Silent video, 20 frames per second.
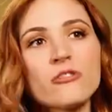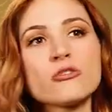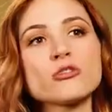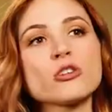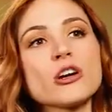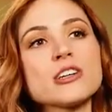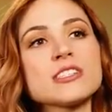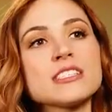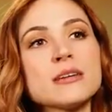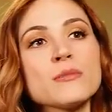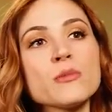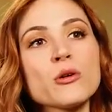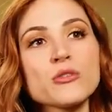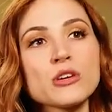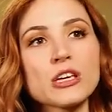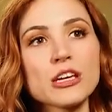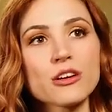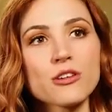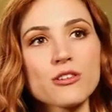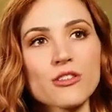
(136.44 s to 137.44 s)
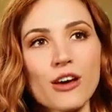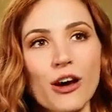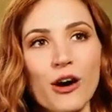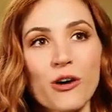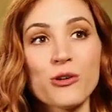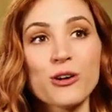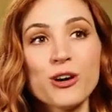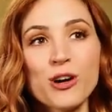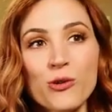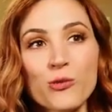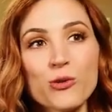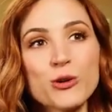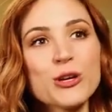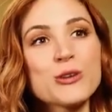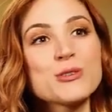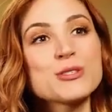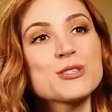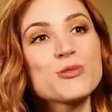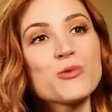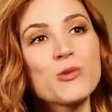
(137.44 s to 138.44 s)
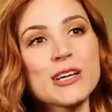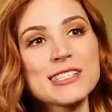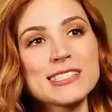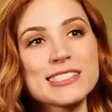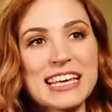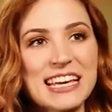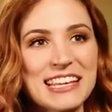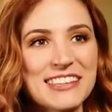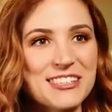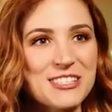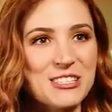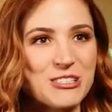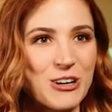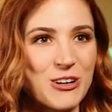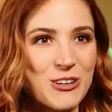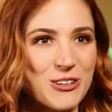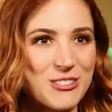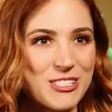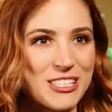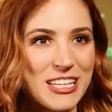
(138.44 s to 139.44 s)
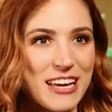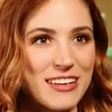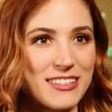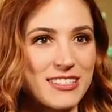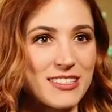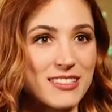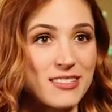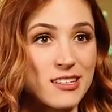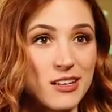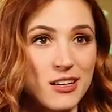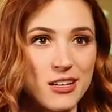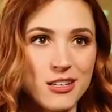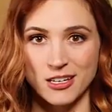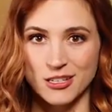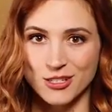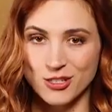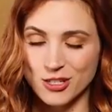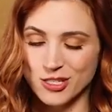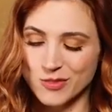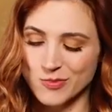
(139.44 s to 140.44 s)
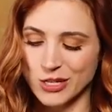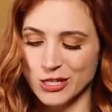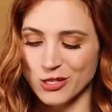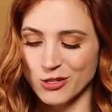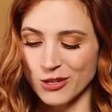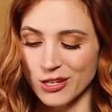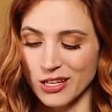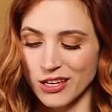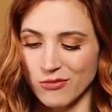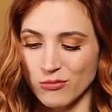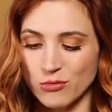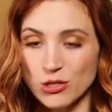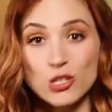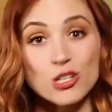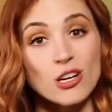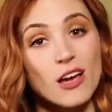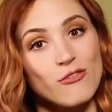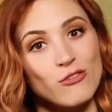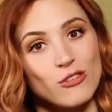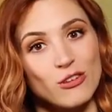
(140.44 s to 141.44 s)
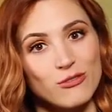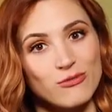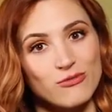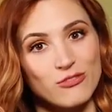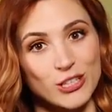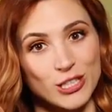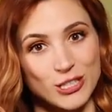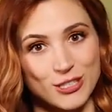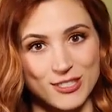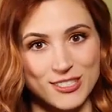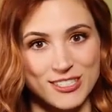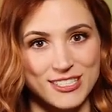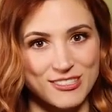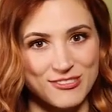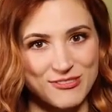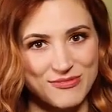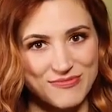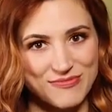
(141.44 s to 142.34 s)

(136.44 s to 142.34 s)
For our demo here, though, we'll use the ones in the starter set. Just make sure to give them a shuffle first.